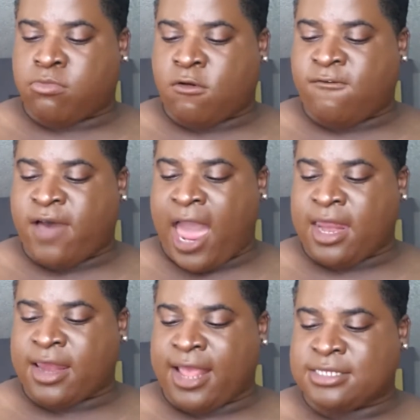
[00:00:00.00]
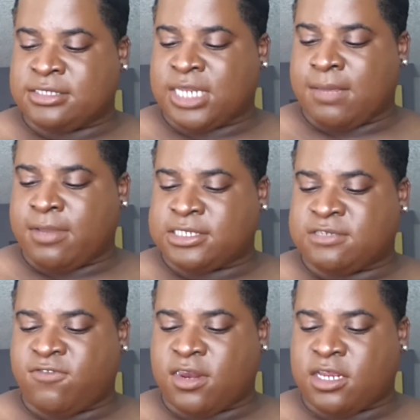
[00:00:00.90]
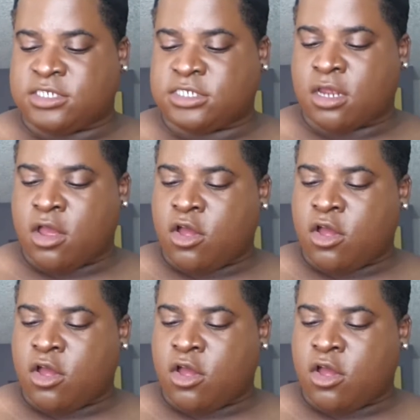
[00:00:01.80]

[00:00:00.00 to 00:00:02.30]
providing a seamless finish.